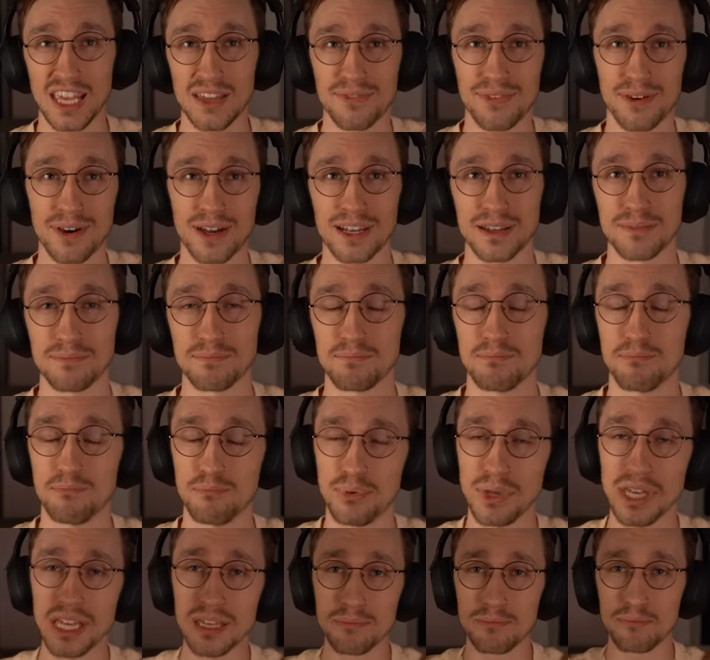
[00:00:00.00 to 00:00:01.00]
if a
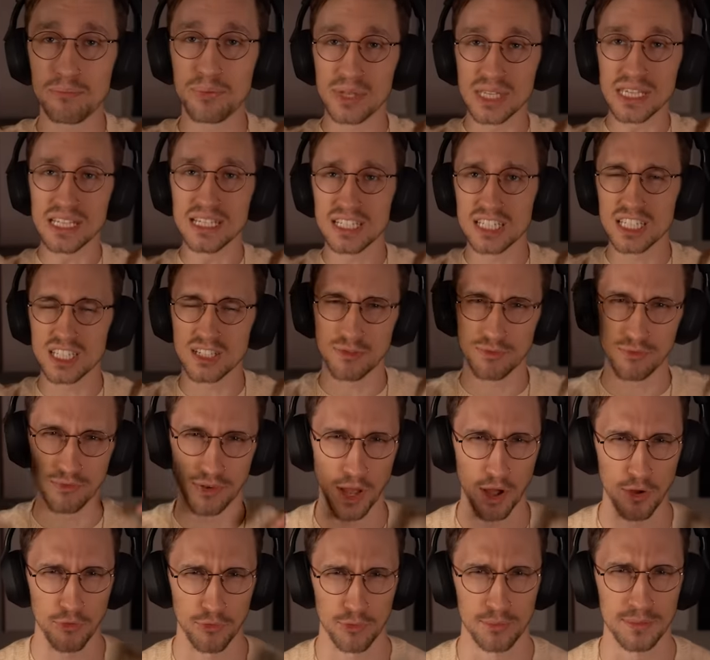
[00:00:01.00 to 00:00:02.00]
big beast
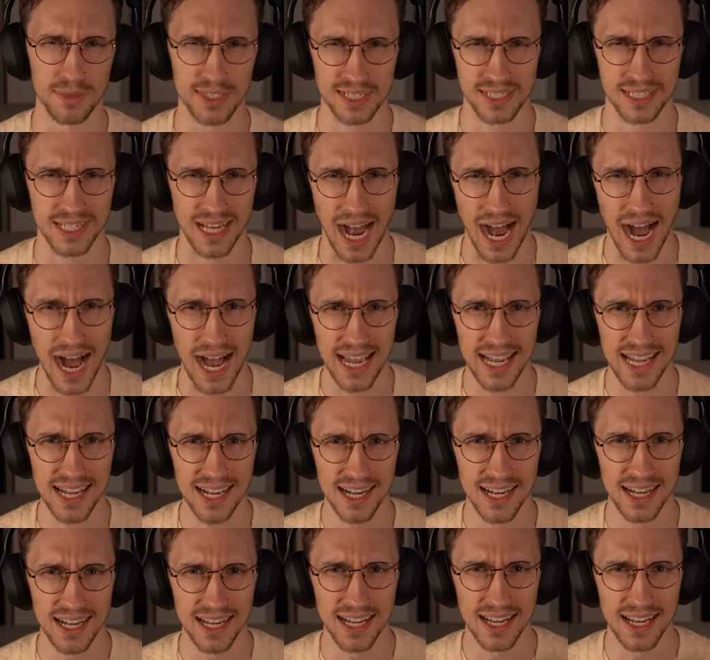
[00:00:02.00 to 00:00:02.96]
fell from the sky,